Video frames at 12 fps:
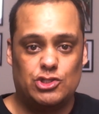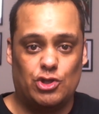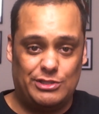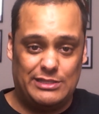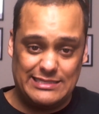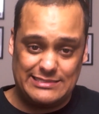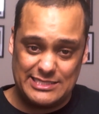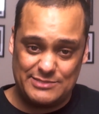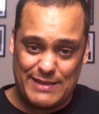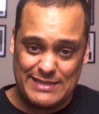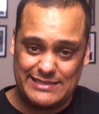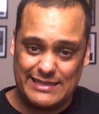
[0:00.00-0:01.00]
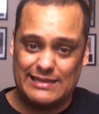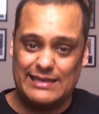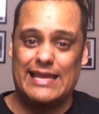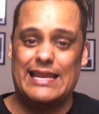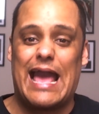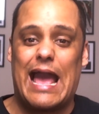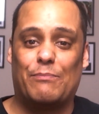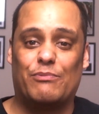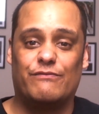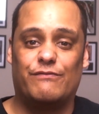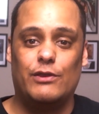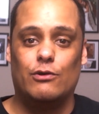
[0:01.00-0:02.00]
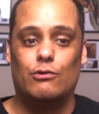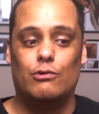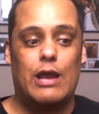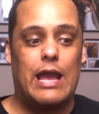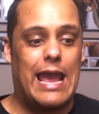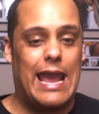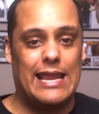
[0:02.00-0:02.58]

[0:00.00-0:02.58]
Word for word: So this is basically an app review